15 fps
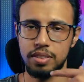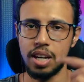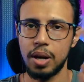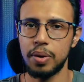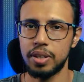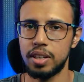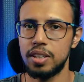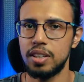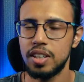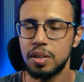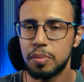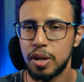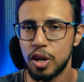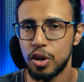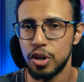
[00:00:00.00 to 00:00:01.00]
Now I can hear
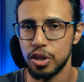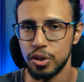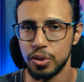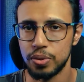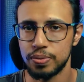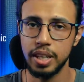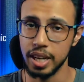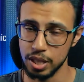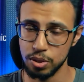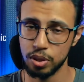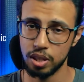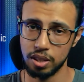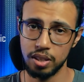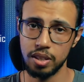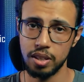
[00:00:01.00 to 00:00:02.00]
my audio, and as you
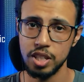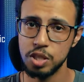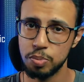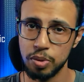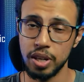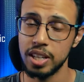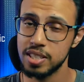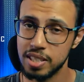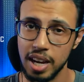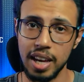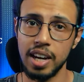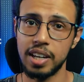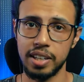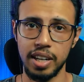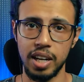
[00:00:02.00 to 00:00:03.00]
can hear, it's pretty
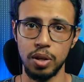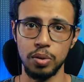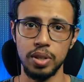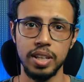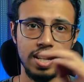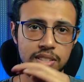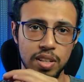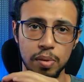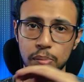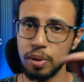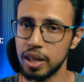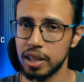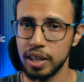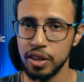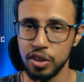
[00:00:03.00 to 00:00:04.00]
silent now. It has
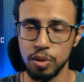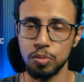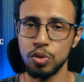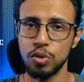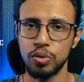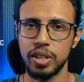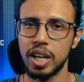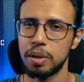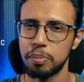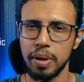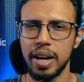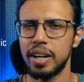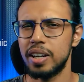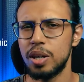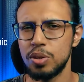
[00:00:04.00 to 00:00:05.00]
completely removed that
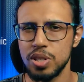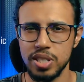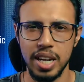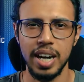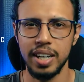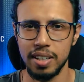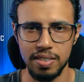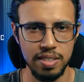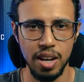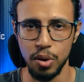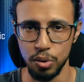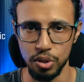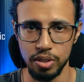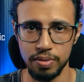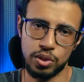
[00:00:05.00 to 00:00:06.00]
background static
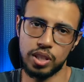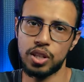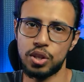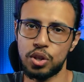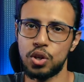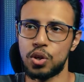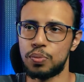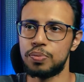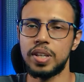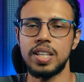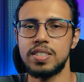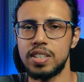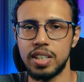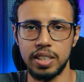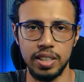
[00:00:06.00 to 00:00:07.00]
sound. So there you go,
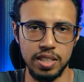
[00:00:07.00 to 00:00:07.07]
that's it.